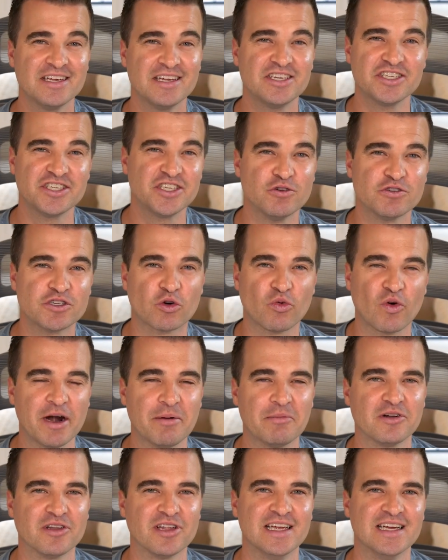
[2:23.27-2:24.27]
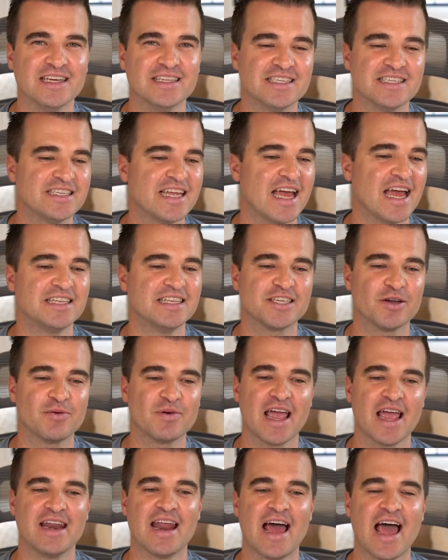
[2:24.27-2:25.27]
Just use Grammarly instead.
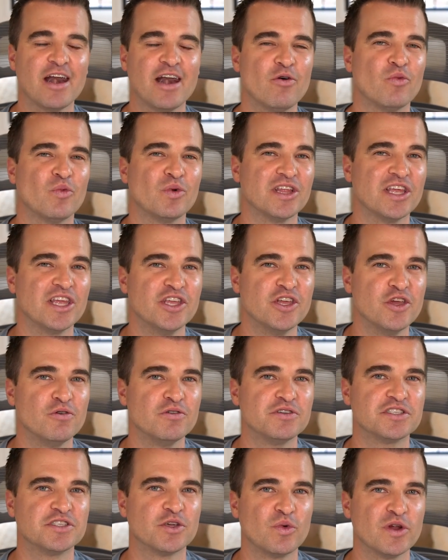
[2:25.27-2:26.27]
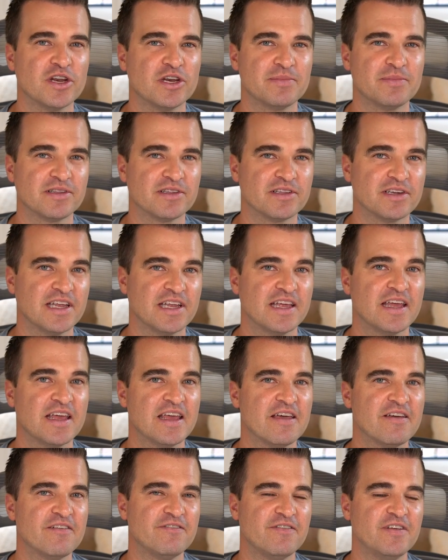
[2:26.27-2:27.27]
So again, I don't really use the readability
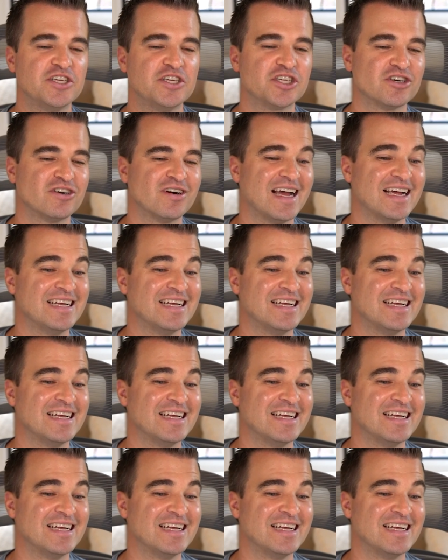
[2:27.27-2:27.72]
feature.